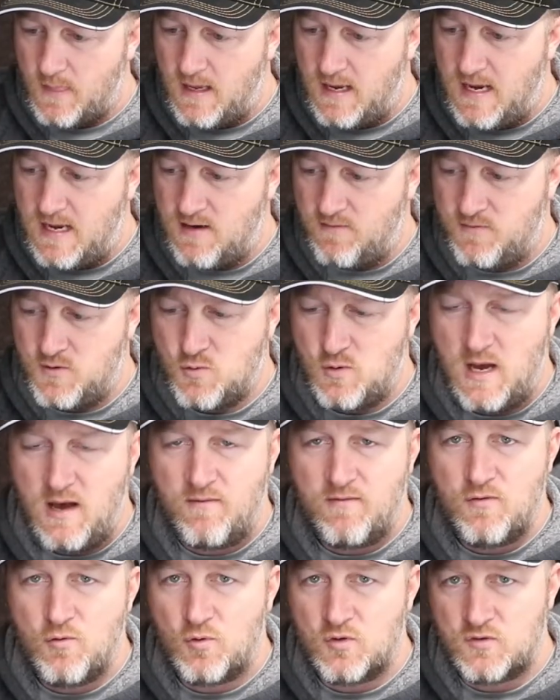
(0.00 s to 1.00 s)
and if you
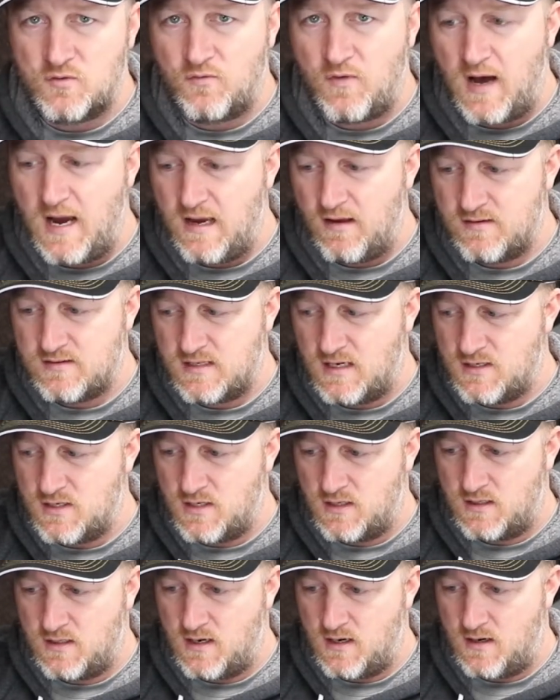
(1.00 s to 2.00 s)
have those files on
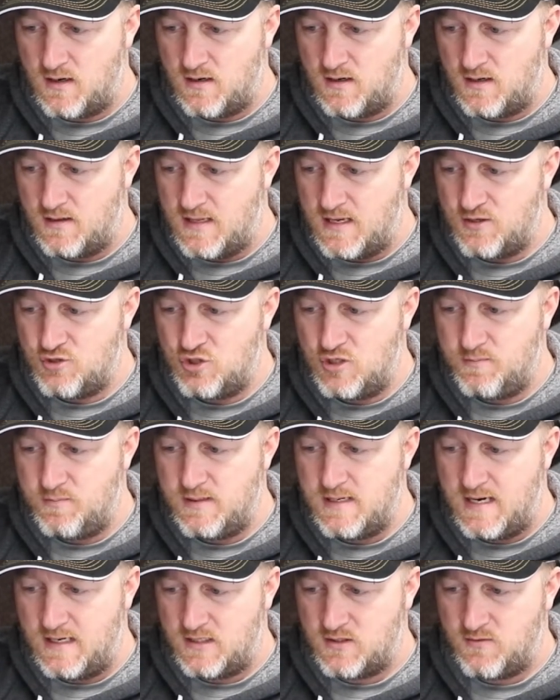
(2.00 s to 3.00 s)
your card, that
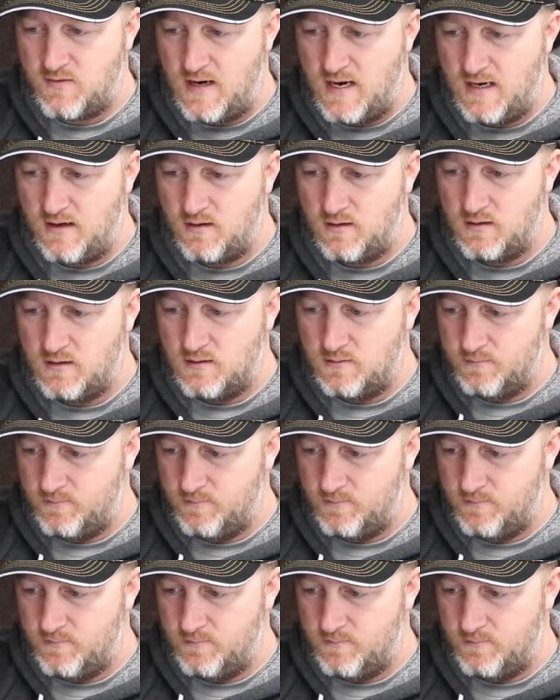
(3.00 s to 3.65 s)
GPX file,